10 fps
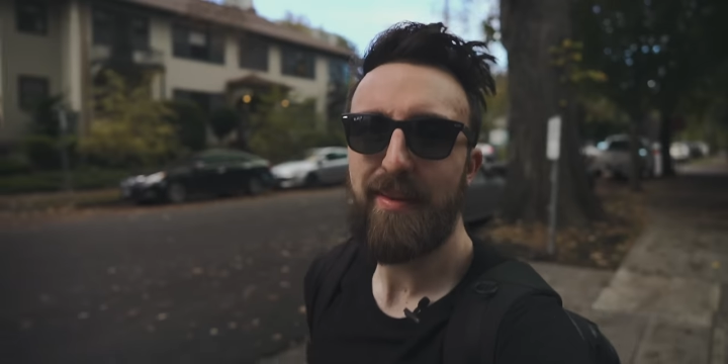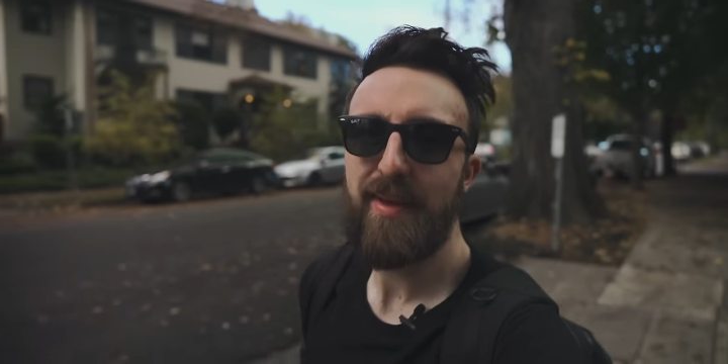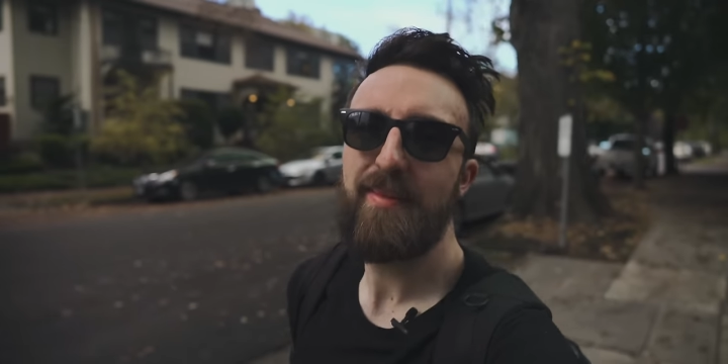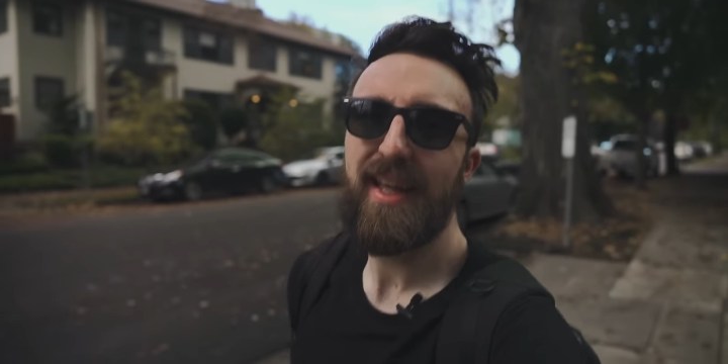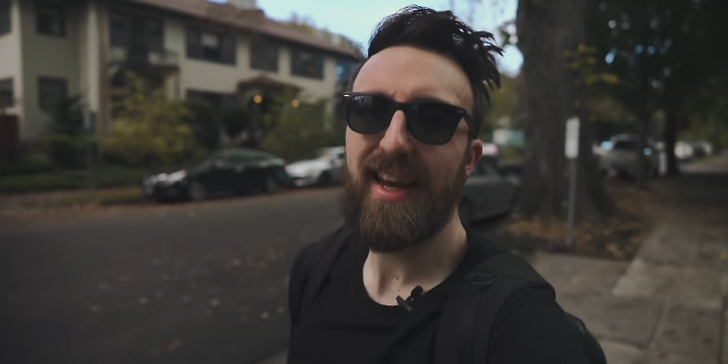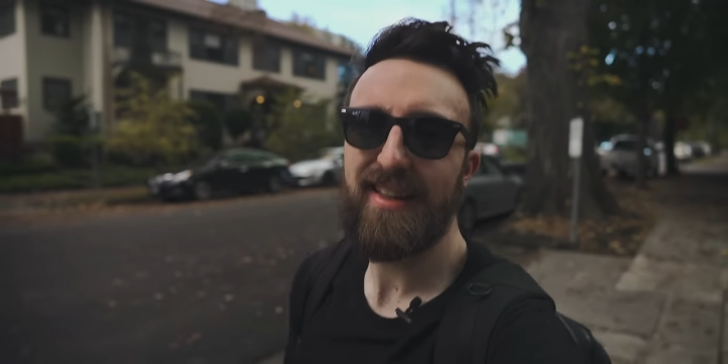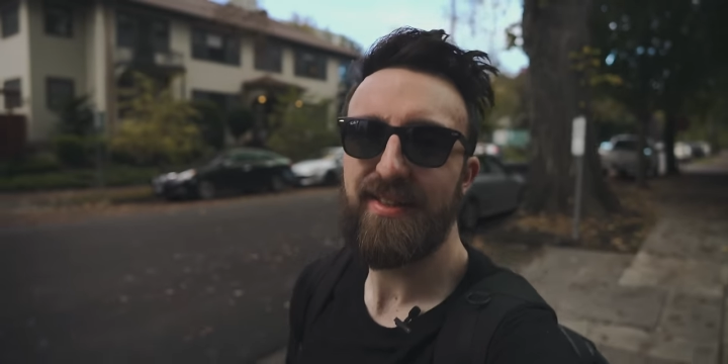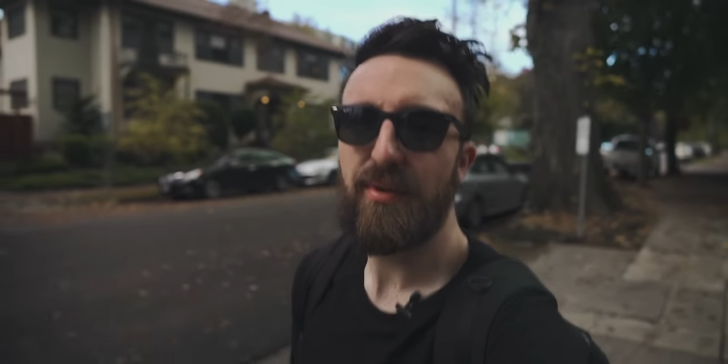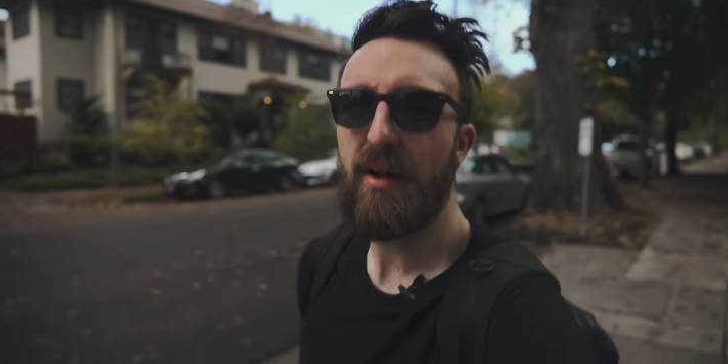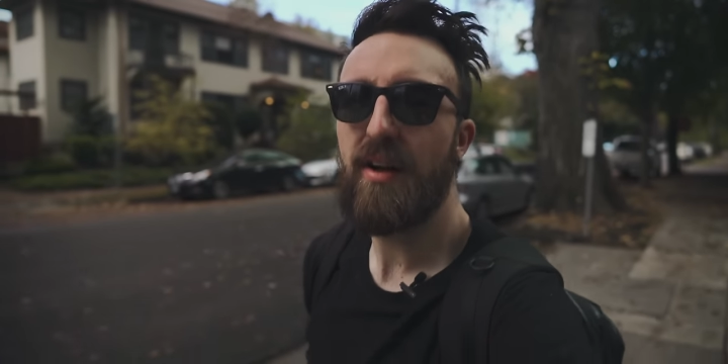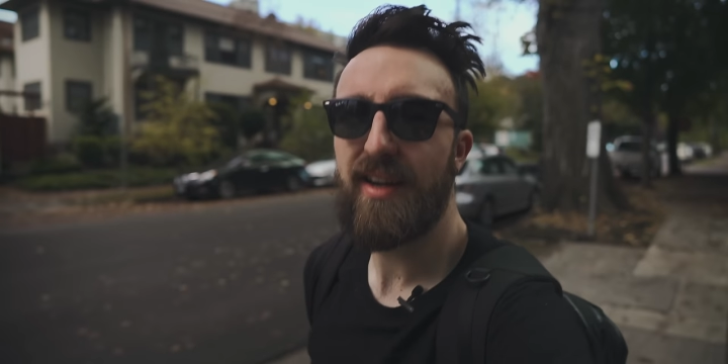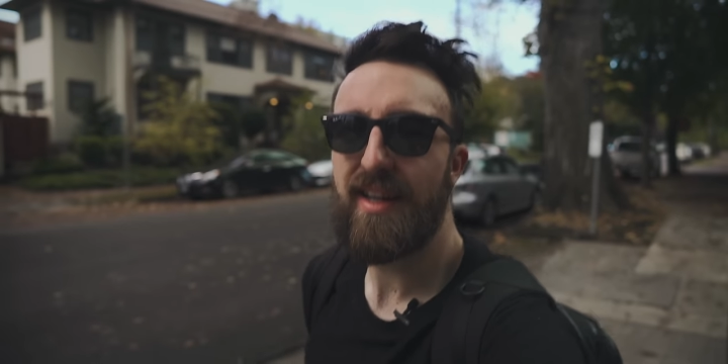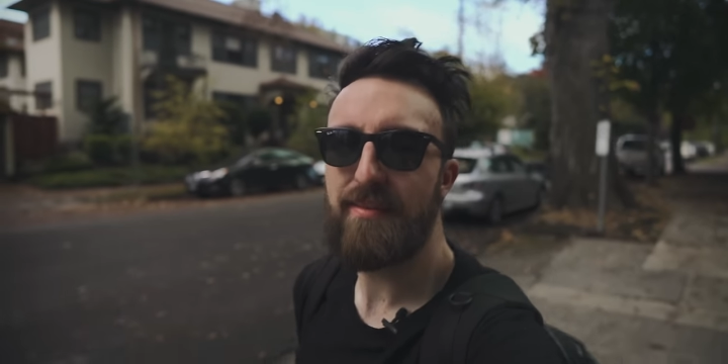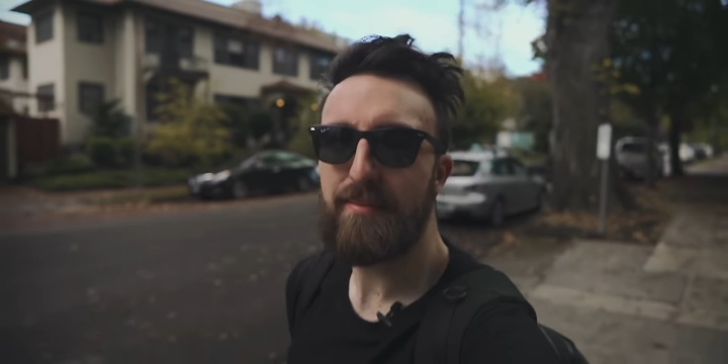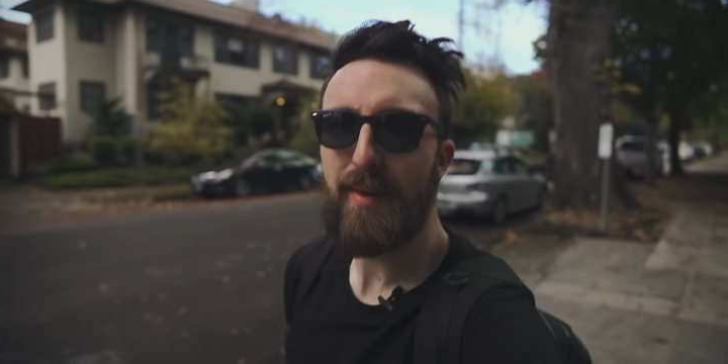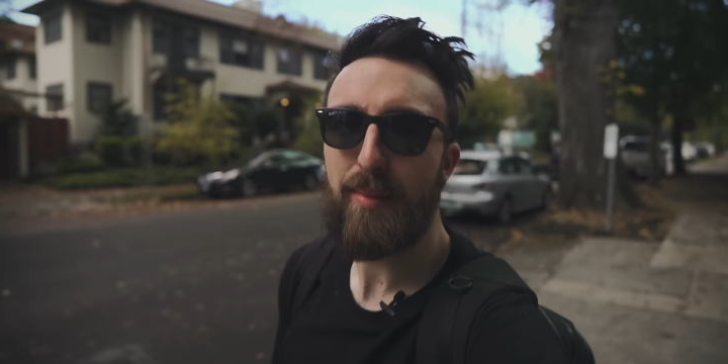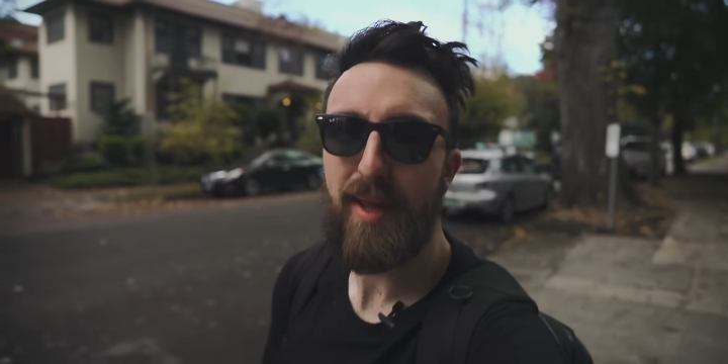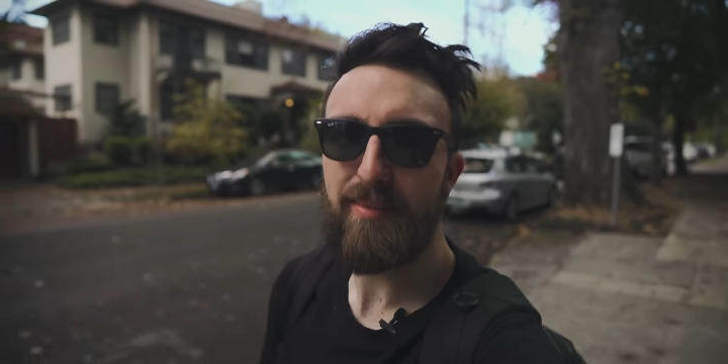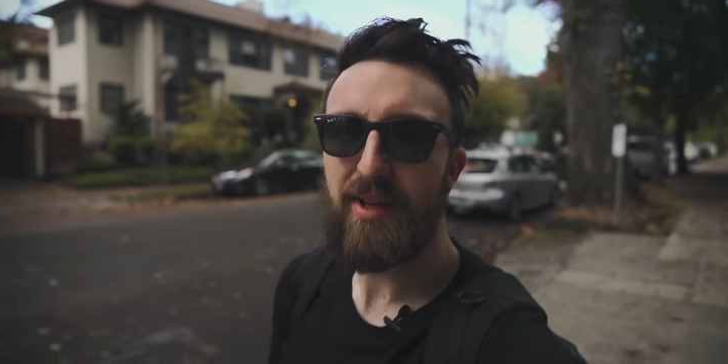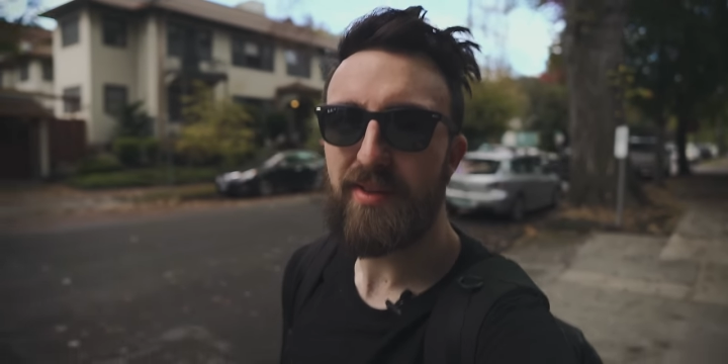maybe I'm getting this wrong, and
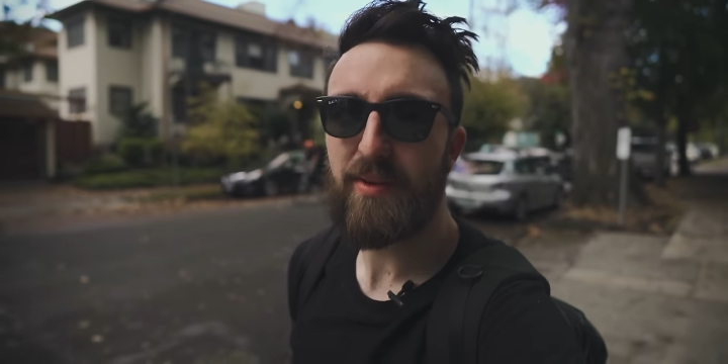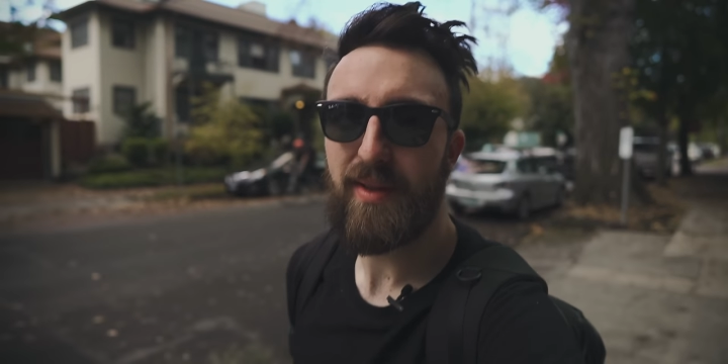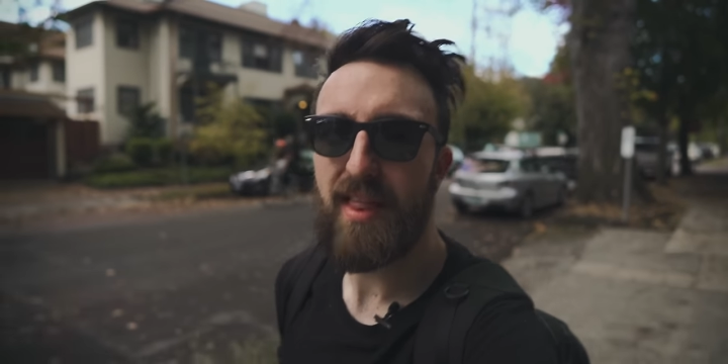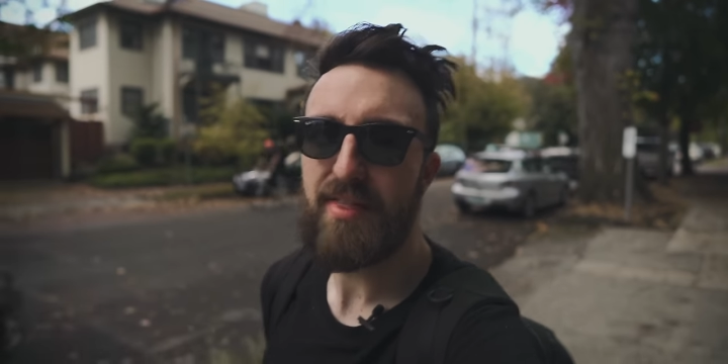maybe I'm the only one